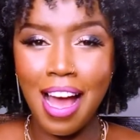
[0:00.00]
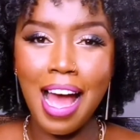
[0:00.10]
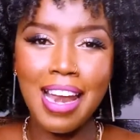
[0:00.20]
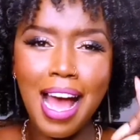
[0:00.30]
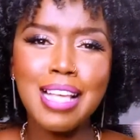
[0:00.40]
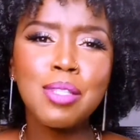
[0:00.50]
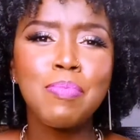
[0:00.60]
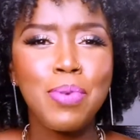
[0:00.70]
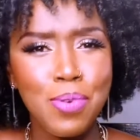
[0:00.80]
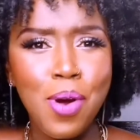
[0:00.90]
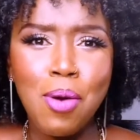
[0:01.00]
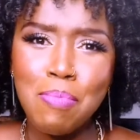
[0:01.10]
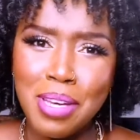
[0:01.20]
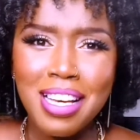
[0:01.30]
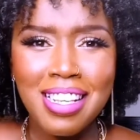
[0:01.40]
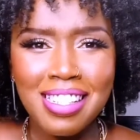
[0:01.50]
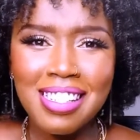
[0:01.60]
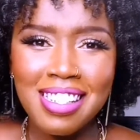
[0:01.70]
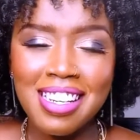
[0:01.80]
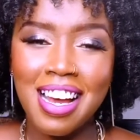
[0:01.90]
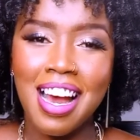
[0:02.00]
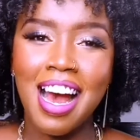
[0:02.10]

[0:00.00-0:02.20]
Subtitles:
and as promised,